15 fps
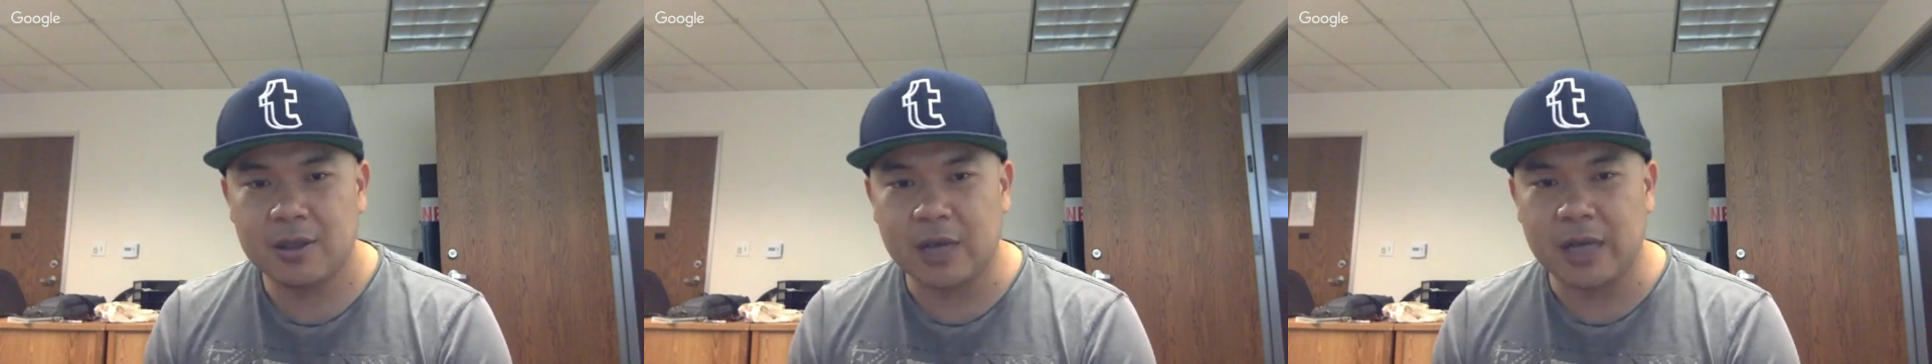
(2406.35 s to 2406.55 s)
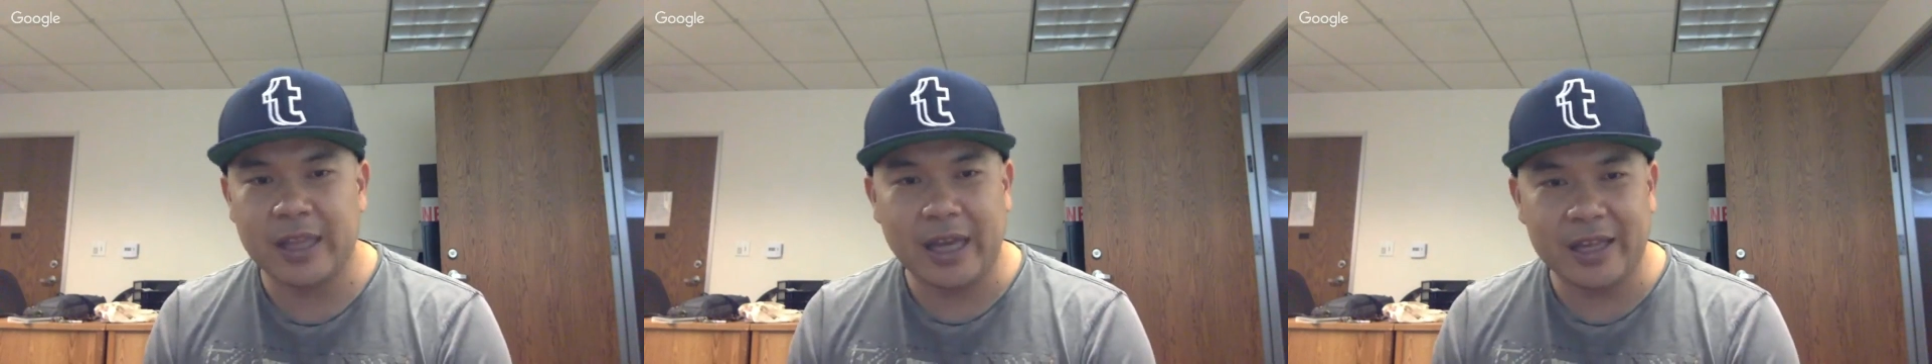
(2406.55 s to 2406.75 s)

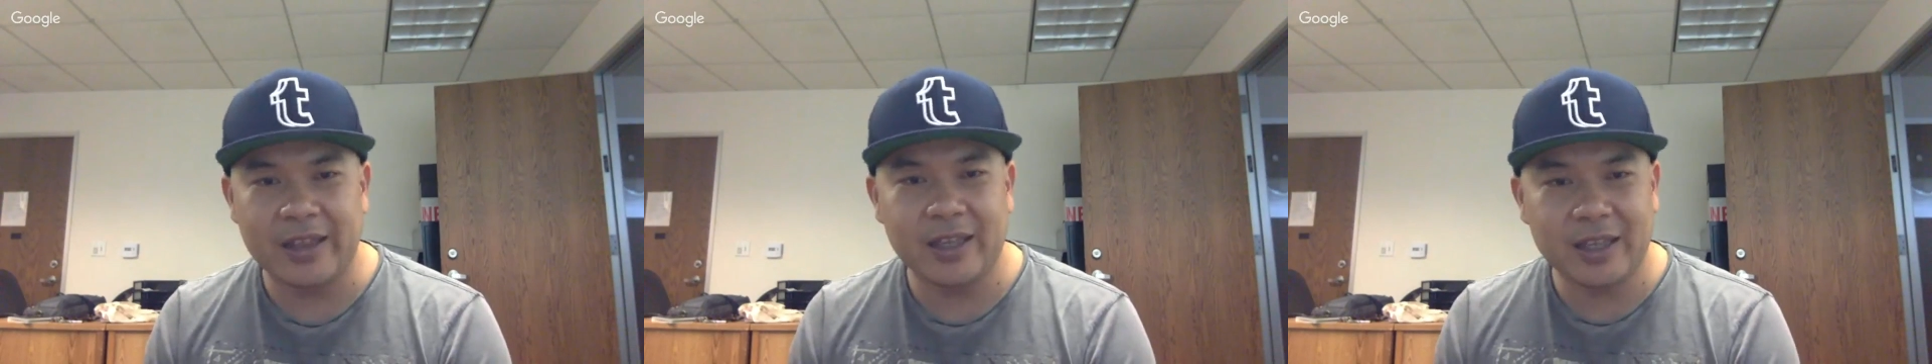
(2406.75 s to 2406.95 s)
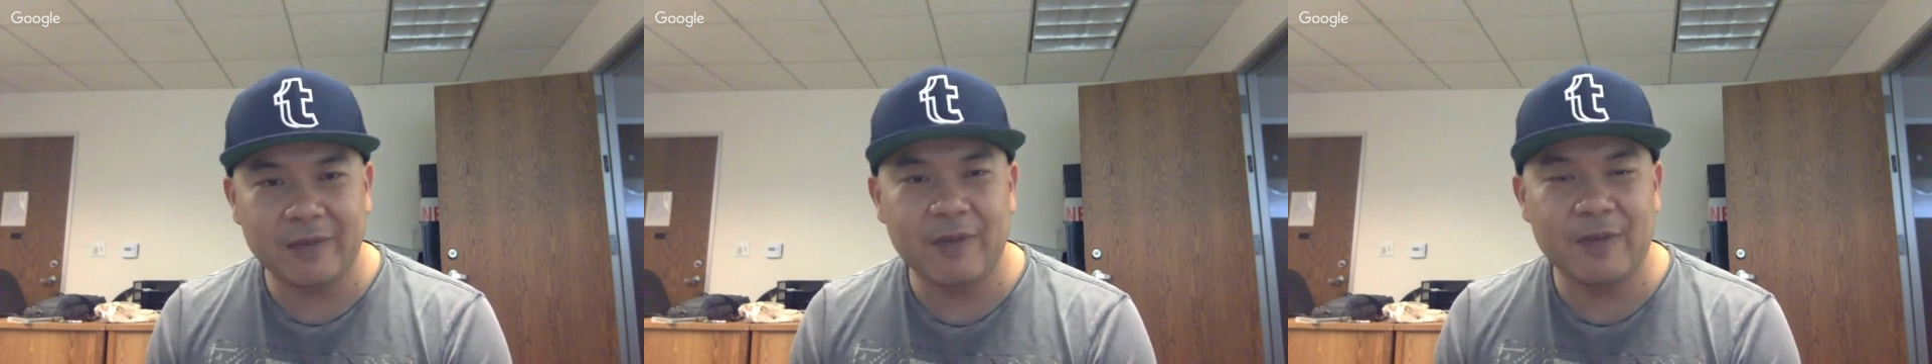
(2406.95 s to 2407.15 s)
I
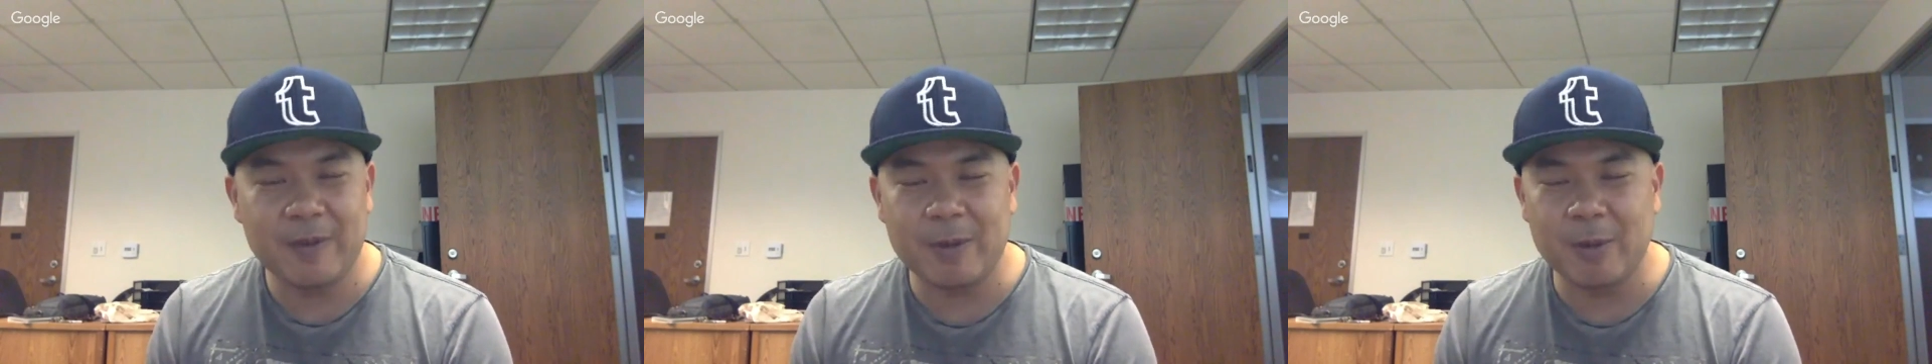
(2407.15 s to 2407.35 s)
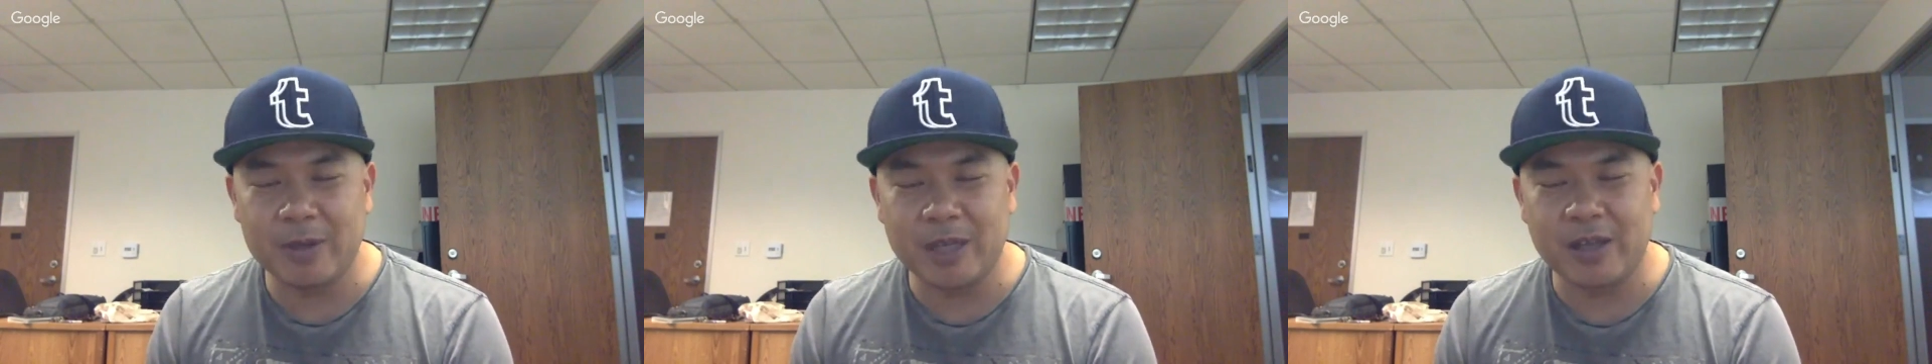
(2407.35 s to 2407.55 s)
think even
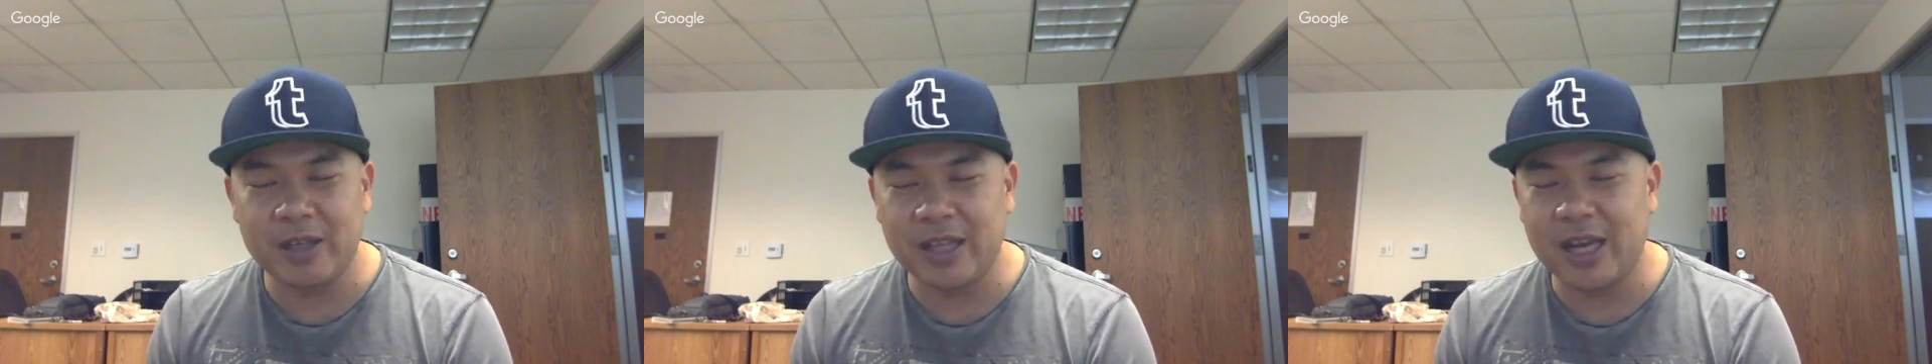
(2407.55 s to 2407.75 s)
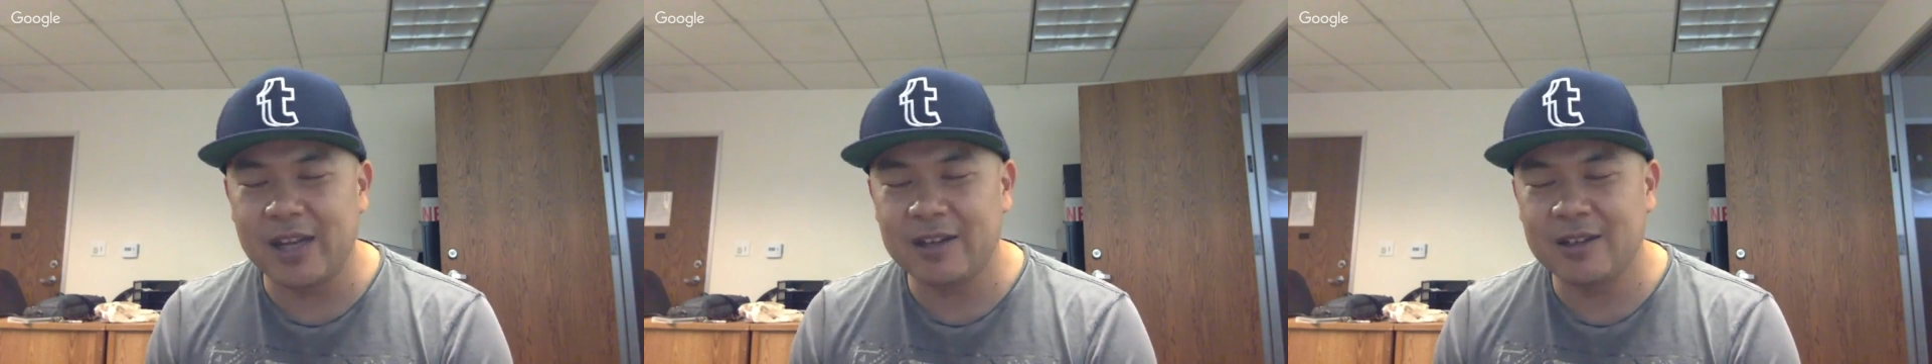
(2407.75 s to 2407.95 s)
Vimeo would tell you
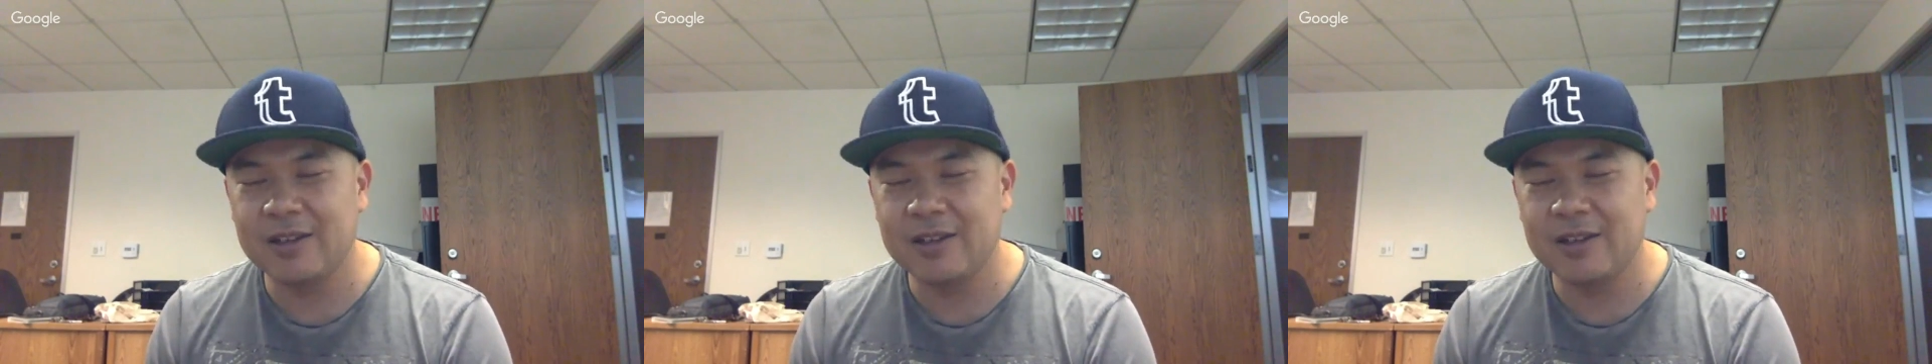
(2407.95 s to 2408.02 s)
that.